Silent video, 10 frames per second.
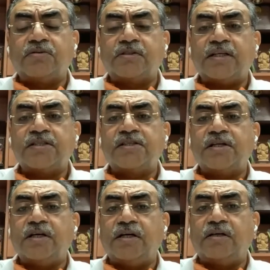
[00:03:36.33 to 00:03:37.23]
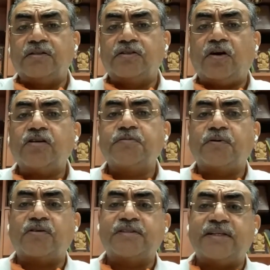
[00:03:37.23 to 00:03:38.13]
such thought
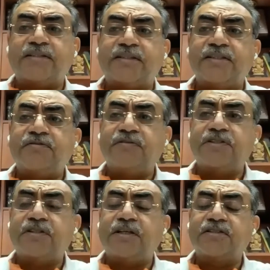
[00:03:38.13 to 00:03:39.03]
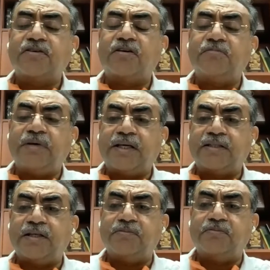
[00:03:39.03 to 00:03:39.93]
processes which does not
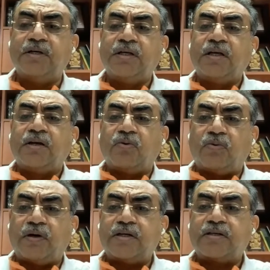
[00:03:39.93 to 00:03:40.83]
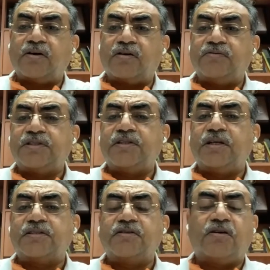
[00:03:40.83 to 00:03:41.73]
make them work or which
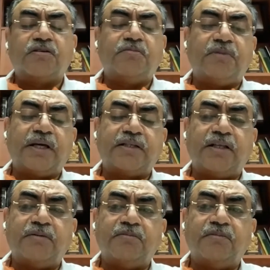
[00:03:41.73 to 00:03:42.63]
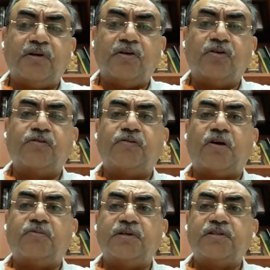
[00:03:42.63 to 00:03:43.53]
does not make them look
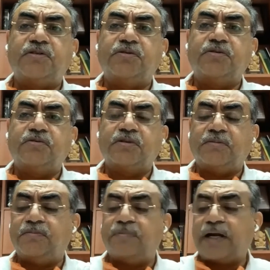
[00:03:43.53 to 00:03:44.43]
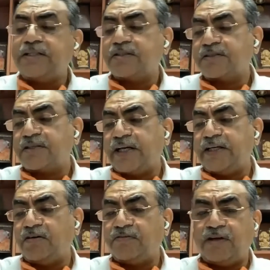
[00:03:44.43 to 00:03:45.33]
forward to the brighter
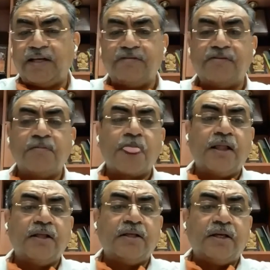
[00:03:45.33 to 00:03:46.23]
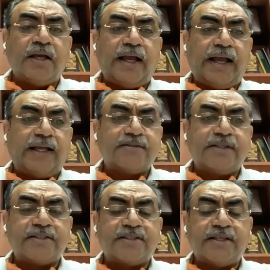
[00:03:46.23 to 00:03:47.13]
side of life. As
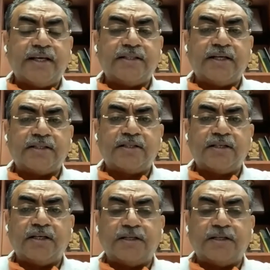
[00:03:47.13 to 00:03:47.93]
they say that